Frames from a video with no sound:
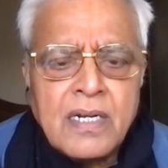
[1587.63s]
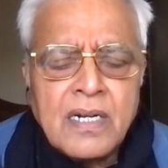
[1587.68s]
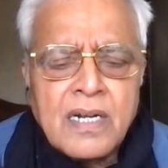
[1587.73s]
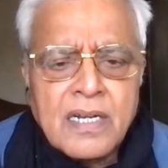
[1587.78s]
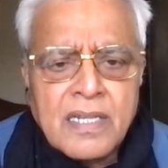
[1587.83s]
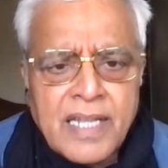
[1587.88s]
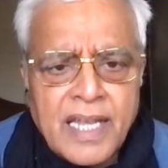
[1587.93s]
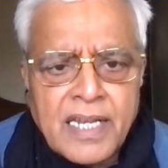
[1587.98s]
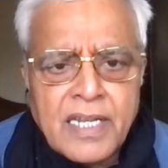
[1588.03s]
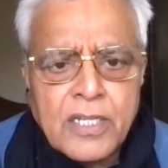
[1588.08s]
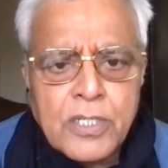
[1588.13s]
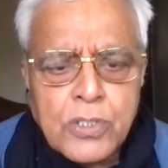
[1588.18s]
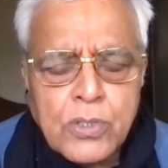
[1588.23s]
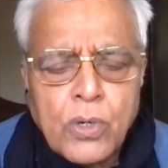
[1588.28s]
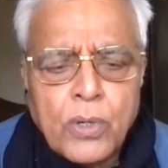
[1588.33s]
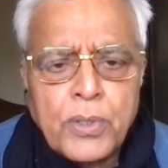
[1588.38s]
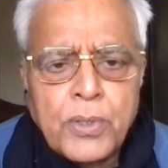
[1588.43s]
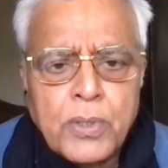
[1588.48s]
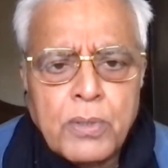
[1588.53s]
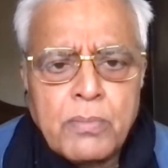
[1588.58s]
There is
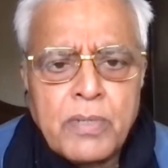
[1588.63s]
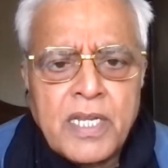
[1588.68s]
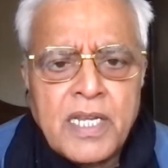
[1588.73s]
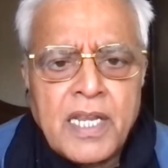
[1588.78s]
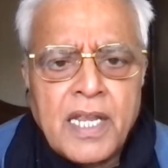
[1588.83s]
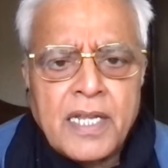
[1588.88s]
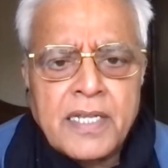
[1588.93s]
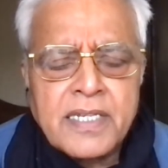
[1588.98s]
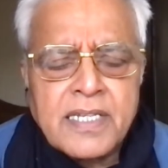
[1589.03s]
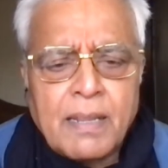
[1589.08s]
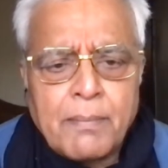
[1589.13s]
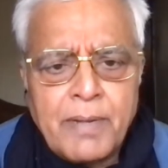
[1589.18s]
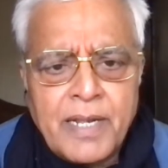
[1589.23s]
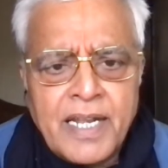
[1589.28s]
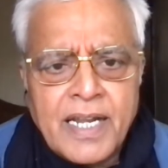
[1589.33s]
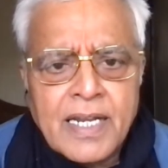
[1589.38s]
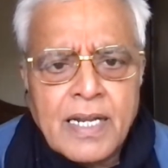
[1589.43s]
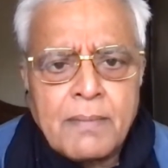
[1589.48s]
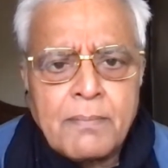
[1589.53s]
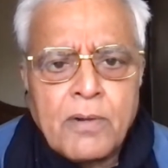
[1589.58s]
going to be a
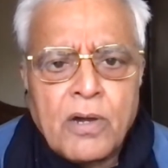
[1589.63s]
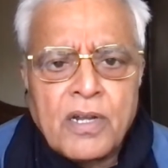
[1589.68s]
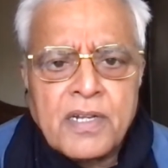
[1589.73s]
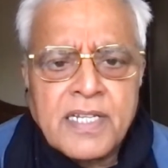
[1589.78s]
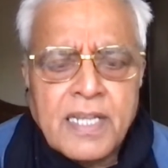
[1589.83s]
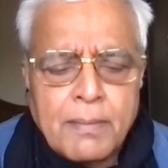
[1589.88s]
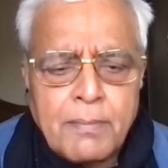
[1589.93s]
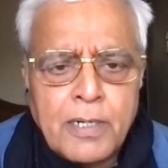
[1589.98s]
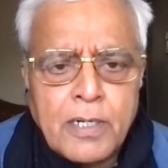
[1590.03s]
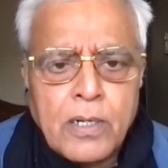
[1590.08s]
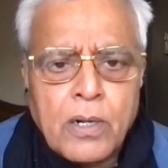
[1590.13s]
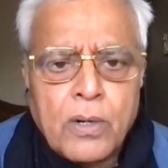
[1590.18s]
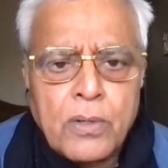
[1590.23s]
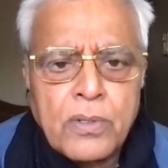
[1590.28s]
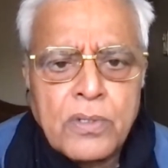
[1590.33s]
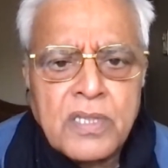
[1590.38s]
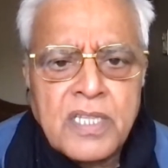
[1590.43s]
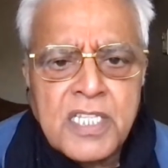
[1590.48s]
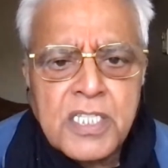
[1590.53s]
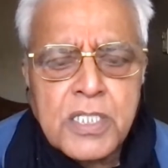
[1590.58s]
Tamilagam or Tamil
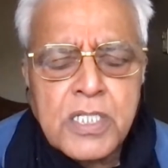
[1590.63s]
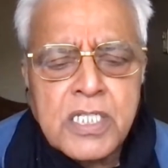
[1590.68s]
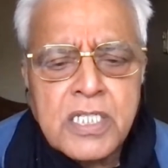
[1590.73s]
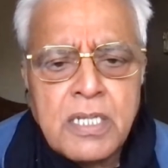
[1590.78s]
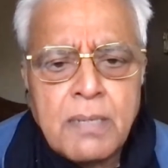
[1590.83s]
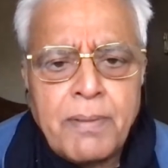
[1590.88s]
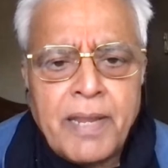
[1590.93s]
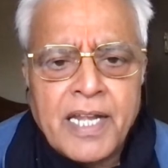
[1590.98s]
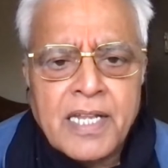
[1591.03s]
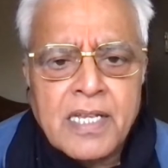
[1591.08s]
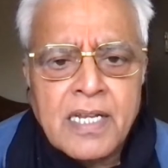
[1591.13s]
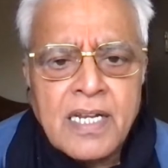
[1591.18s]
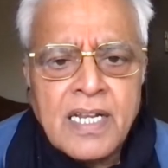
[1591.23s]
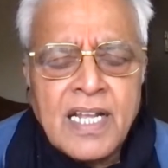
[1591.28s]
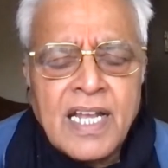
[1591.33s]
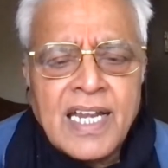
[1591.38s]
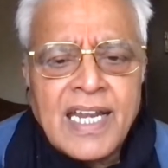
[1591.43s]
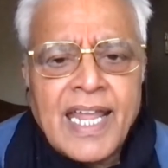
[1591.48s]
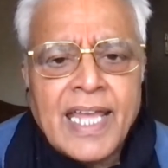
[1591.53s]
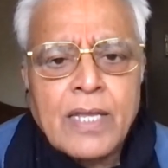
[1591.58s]
Nadu, this debate.
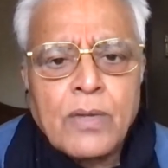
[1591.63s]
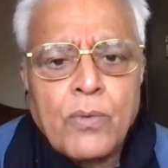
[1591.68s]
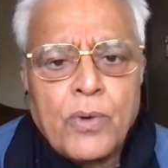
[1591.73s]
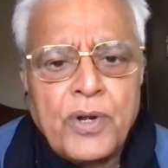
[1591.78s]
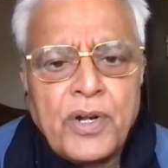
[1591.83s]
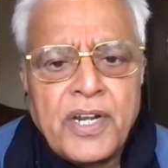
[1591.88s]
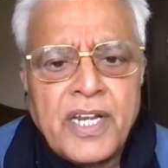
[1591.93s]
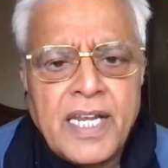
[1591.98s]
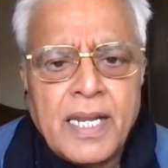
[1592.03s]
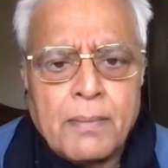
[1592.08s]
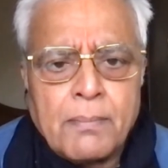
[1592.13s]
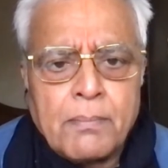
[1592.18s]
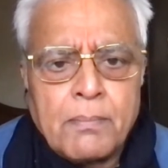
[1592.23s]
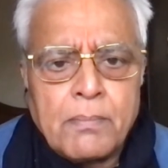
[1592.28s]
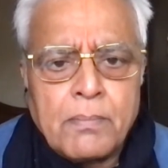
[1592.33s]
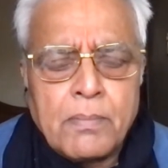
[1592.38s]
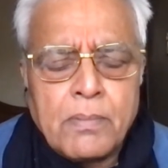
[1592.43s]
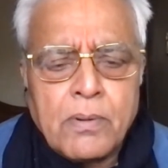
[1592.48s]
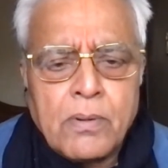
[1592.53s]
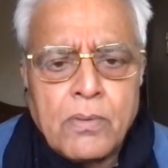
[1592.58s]
Like Ondriyam,
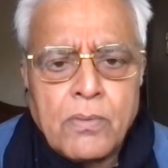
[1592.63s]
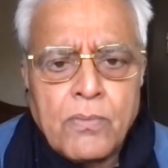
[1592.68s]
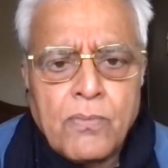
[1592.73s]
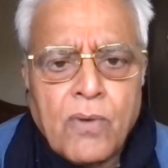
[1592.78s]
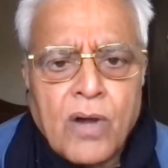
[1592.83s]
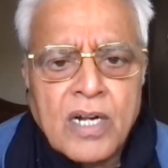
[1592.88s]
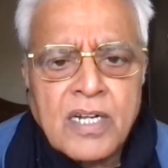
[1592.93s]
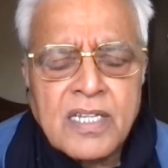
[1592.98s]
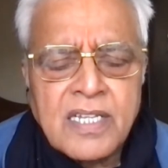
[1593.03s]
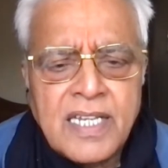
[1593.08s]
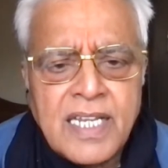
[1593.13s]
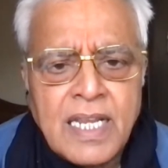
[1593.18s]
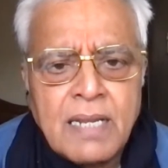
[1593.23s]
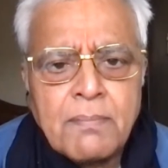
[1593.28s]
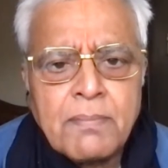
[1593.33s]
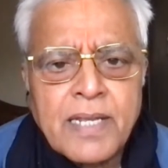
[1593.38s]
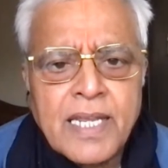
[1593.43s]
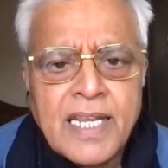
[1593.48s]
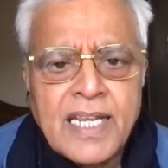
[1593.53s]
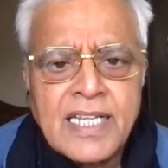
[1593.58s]
what
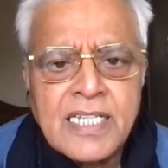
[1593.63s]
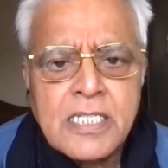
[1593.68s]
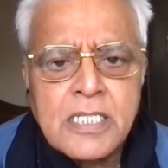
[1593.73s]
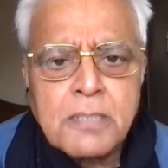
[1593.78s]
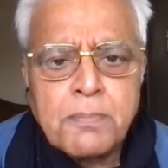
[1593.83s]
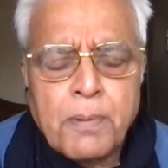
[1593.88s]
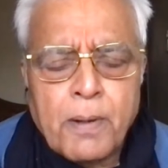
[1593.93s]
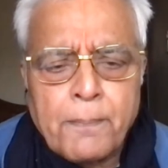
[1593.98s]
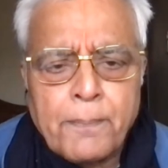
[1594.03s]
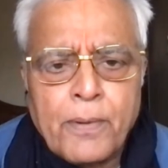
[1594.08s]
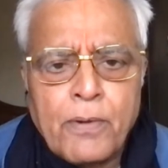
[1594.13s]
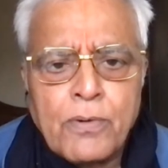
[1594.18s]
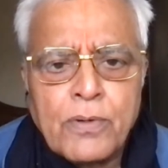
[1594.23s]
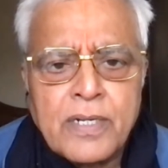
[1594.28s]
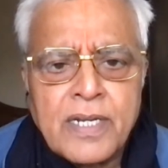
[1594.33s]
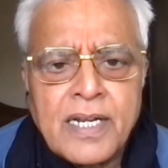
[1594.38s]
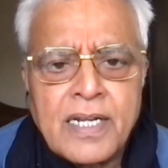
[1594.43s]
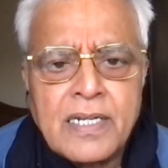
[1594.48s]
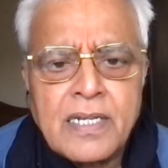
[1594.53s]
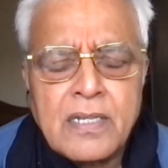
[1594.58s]
DMK has
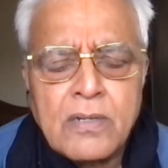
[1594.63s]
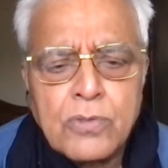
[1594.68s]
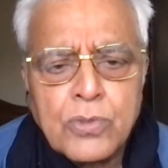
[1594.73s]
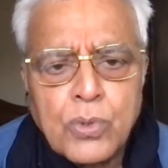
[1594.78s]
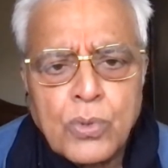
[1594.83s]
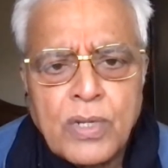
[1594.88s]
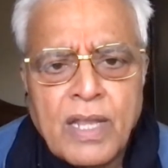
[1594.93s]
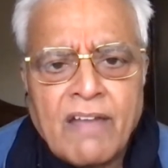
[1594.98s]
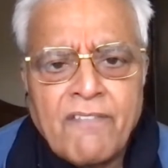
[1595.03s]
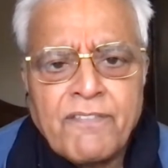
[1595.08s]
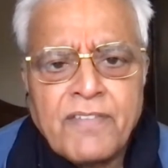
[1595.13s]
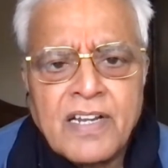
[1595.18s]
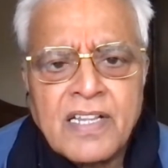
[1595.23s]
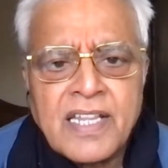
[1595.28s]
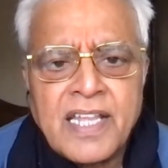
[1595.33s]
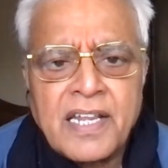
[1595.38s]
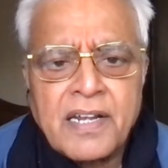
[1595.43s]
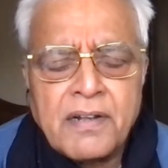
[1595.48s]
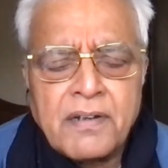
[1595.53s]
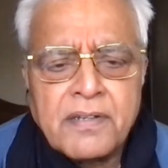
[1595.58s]
propounded soon after
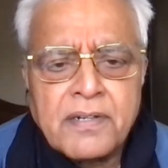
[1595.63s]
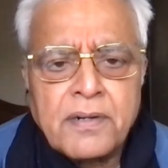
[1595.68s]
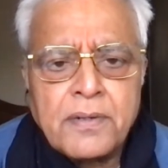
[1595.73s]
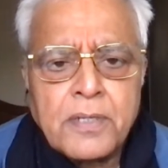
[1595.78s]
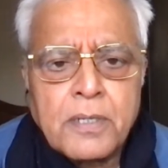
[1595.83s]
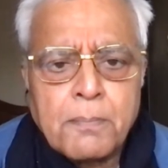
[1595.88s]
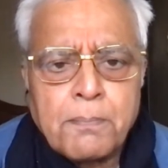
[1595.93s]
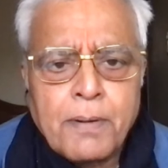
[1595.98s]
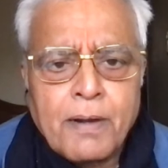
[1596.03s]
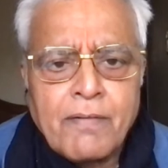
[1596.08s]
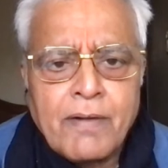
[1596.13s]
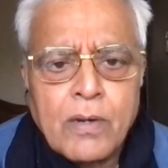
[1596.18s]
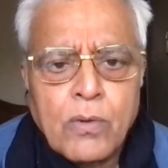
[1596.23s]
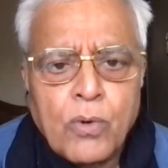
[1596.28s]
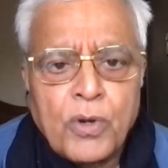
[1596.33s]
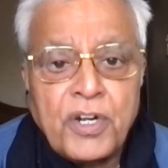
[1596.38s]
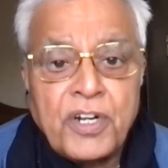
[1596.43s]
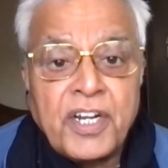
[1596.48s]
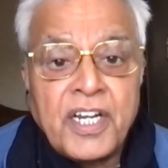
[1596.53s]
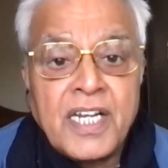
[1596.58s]
they returned to power,
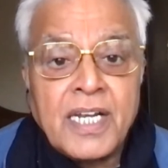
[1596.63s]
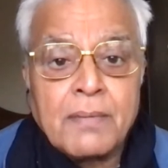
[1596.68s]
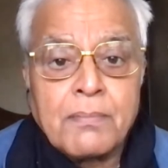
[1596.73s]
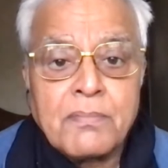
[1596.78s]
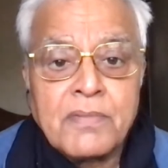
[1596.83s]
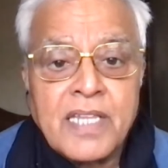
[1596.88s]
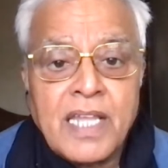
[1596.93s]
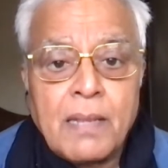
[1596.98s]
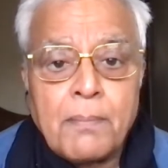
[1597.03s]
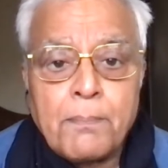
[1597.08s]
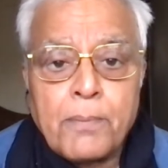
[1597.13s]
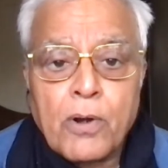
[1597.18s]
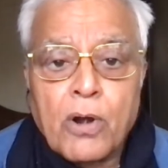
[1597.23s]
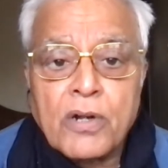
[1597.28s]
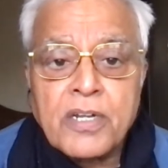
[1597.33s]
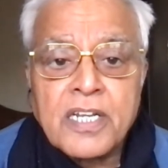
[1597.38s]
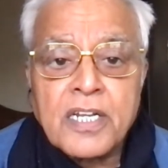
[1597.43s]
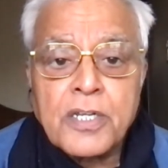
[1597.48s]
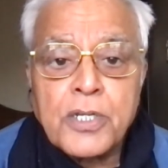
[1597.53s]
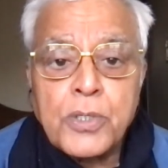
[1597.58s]
Ondriyam, they
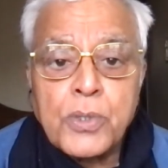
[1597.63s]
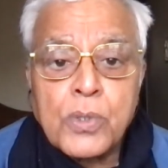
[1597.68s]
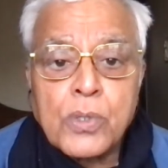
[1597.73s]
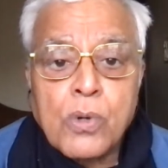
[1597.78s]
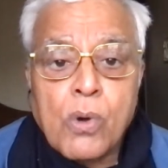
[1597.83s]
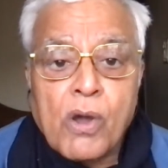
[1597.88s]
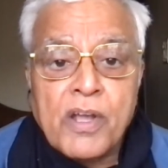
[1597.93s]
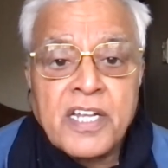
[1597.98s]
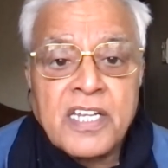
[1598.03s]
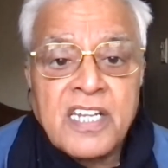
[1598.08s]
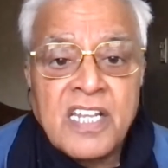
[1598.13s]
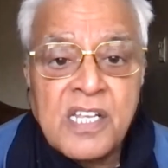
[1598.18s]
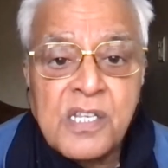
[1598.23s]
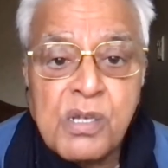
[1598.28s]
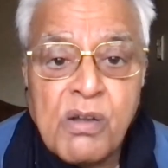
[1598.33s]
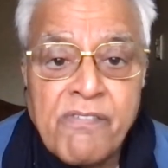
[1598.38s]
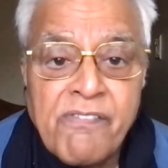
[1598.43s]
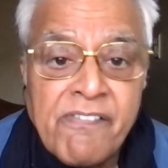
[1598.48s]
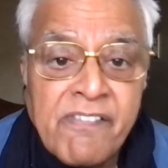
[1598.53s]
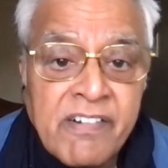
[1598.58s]
brought a new coinage
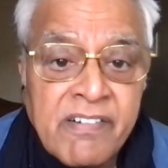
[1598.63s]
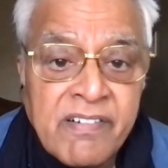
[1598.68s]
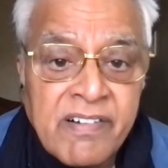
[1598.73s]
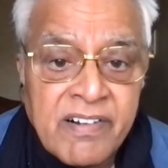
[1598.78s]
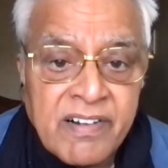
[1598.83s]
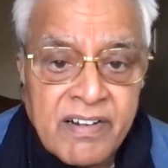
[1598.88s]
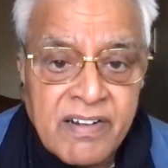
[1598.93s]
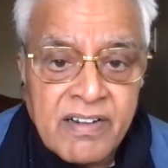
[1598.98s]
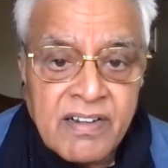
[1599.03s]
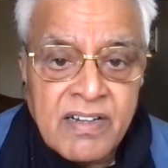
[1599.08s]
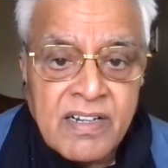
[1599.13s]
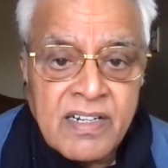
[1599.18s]
of word.